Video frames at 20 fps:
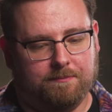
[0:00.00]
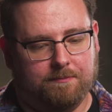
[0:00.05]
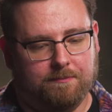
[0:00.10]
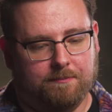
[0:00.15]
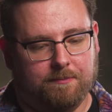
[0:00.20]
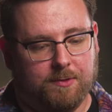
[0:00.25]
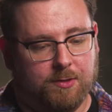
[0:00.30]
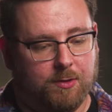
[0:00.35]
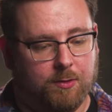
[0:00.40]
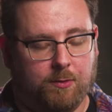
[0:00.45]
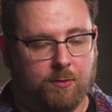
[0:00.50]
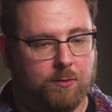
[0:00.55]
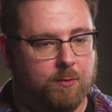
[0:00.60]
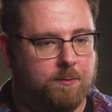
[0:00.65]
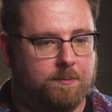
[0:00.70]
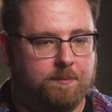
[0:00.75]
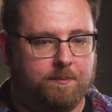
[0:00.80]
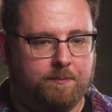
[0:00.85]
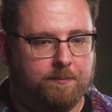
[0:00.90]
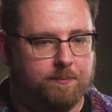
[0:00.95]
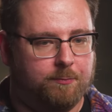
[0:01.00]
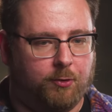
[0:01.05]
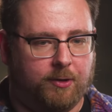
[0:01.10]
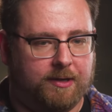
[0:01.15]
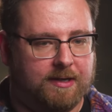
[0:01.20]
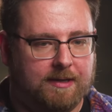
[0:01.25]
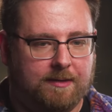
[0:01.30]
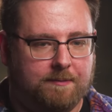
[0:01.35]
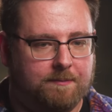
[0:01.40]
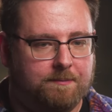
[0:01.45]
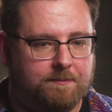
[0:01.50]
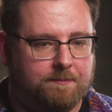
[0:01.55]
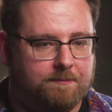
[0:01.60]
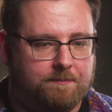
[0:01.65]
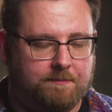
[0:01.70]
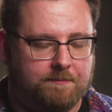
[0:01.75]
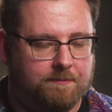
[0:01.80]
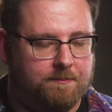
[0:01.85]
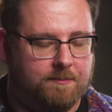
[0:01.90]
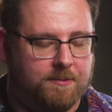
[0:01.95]
new, pretty
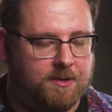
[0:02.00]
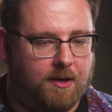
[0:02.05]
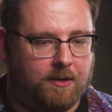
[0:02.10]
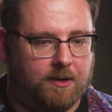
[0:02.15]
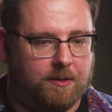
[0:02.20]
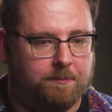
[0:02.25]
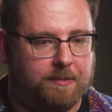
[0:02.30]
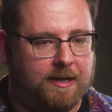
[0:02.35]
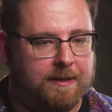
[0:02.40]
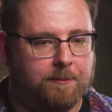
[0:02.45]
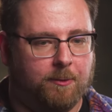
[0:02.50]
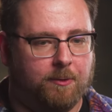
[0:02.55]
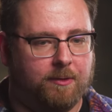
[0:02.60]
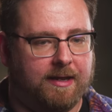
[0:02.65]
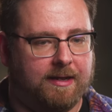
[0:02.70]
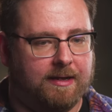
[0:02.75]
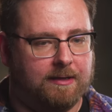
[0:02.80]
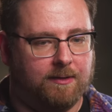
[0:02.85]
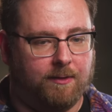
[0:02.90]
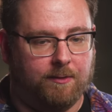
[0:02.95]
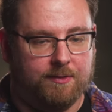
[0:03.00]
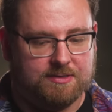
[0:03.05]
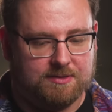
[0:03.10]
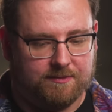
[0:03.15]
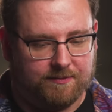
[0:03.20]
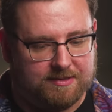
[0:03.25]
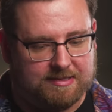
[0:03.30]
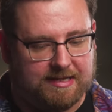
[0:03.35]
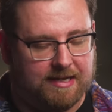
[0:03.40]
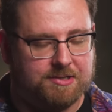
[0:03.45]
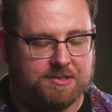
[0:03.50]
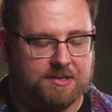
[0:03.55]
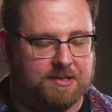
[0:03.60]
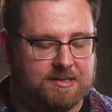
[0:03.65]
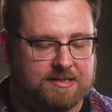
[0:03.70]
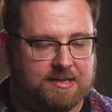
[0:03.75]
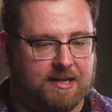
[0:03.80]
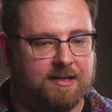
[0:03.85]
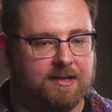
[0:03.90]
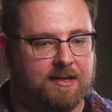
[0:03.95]
young people getting loads of attention
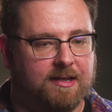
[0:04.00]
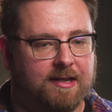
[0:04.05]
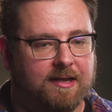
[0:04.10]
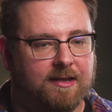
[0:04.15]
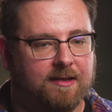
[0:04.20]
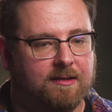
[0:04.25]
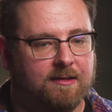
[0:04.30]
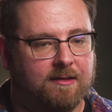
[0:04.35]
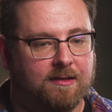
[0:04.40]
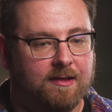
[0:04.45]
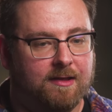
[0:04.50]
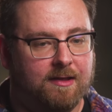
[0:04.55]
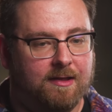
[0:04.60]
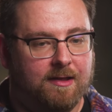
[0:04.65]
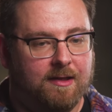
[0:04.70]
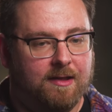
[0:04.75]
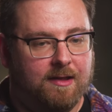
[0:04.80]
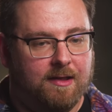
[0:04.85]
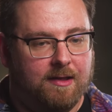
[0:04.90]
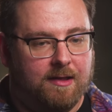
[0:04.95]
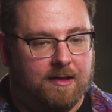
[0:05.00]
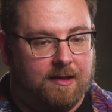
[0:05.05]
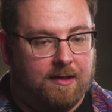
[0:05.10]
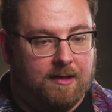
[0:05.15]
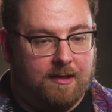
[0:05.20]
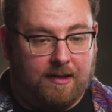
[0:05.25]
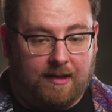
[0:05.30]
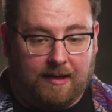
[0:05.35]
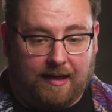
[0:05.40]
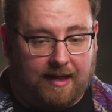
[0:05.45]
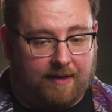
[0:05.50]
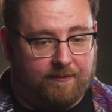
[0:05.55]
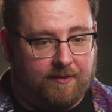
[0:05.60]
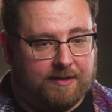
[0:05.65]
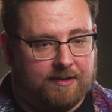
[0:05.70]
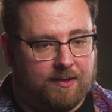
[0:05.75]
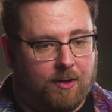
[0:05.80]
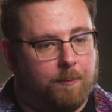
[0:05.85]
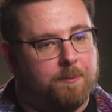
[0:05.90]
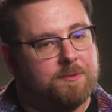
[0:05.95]
suddenly and
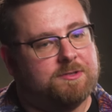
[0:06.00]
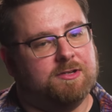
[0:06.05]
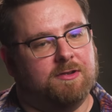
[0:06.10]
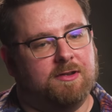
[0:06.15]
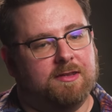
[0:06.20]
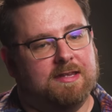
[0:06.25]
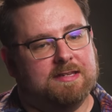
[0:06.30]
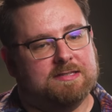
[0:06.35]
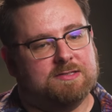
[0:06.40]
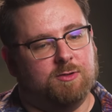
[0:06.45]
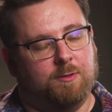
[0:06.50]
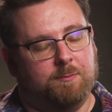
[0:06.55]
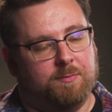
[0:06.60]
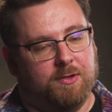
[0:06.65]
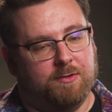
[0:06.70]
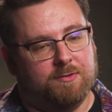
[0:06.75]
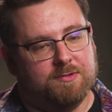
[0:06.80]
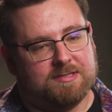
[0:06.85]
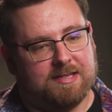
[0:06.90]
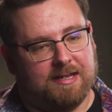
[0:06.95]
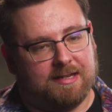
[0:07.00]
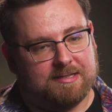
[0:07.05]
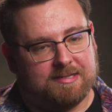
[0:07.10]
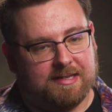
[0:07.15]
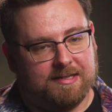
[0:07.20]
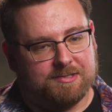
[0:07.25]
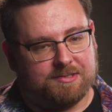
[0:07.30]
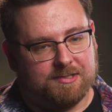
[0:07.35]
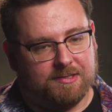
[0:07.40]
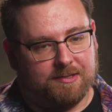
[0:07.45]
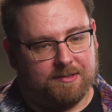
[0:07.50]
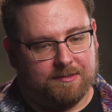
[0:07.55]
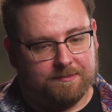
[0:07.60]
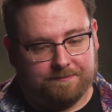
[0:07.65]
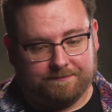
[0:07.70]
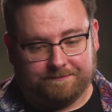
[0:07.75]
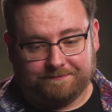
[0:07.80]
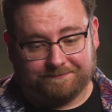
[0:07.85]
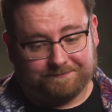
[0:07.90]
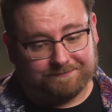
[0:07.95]
having the opportunities to abuse that attention.
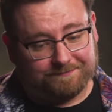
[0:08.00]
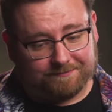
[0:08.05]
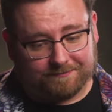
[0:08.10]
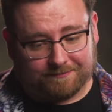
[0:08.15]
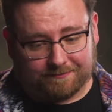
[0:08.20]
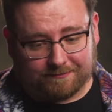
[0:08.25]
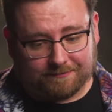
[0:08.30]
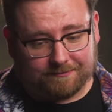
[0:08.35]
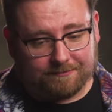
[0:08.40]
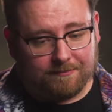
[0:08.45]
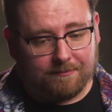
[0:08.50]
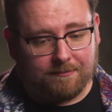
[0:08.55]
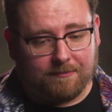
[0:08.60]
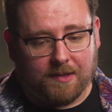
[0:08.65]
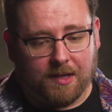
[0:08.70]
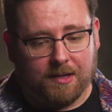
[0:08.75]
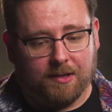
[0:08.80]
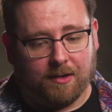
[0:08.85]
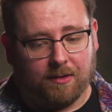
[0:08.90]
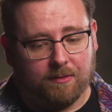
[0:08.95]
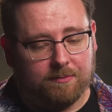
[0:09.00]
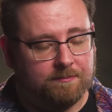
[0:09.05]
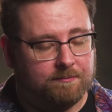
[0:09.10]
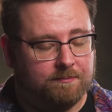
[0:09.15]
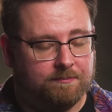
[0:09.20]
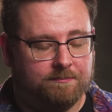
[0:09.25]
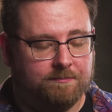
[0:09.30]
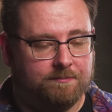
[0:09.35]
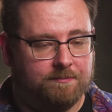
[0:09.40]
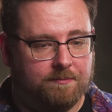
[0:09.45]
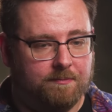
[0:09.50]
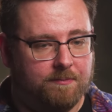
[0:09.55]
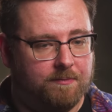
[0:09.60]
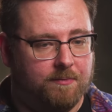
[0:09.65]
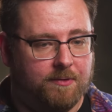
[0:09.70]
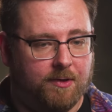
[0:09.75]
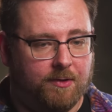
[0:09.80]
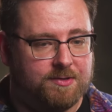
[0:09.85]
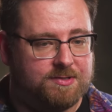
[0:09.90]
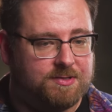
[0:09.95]
And, you know,
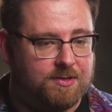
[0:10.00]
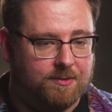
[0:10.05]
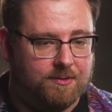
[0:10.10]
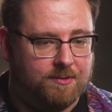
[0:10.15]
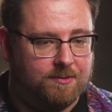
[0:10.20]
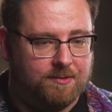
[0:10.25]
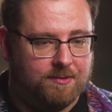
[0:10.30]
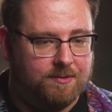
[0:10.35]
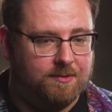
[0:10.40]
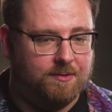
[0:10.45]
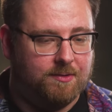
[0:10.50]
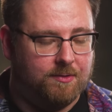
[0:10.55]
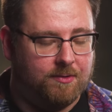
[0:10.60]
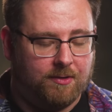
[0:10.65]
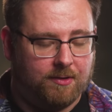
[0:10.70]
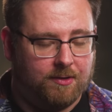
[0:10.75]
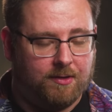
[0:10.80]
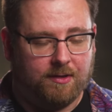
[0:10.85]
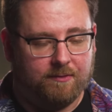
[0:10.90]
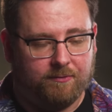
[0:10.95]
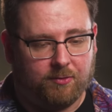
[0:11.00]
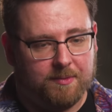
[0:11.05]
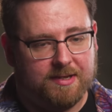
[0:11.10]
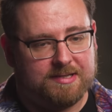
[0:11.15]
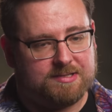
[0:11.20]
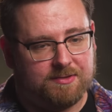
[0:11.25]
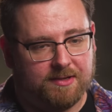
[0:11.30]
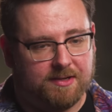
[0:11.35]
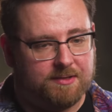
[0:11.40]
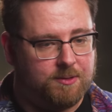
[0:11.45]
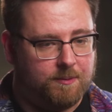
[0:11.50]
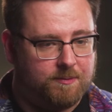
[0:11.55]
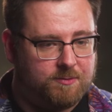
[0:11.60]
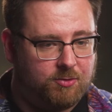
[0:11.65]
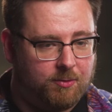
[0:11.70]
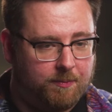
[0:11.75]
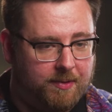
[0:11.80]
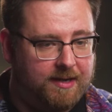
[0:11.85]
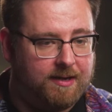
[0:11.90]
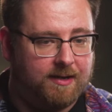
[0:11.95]
those who do not learn from history are doomed to
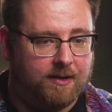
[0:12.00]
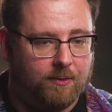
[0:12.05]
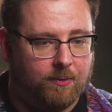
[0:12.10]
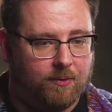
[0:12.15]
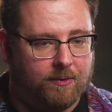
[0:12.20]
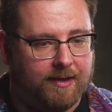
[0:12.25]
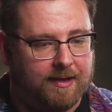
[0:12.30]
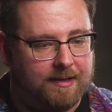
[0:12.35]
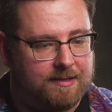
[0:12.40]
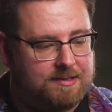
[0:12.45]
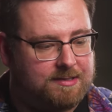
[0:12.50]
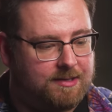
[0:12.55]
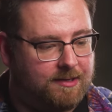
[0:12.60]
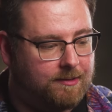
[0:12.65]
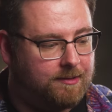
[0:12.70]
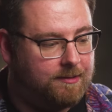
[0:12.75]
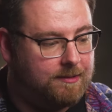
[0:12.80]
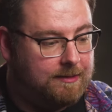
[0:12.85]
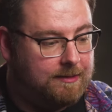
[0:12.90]
repeat it and all that. So